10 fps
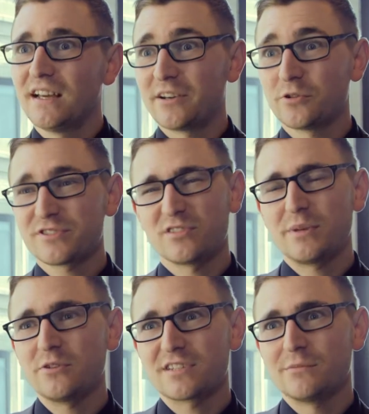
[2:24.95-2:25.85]
and also
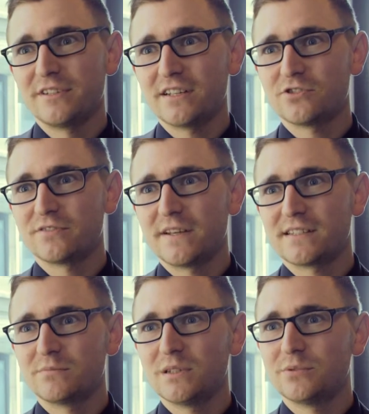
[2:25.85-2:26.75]
about some of the issues
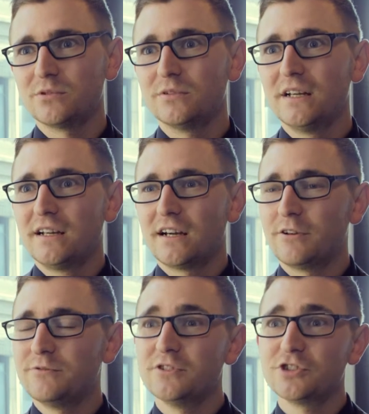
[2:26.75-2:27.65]
facing people
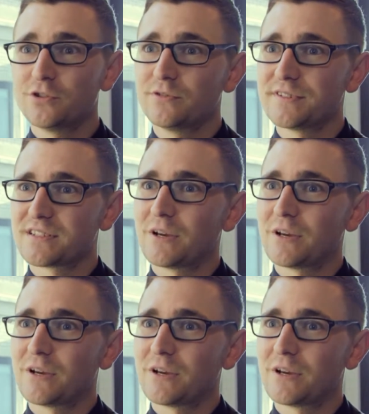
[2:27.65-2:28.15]
around insurance,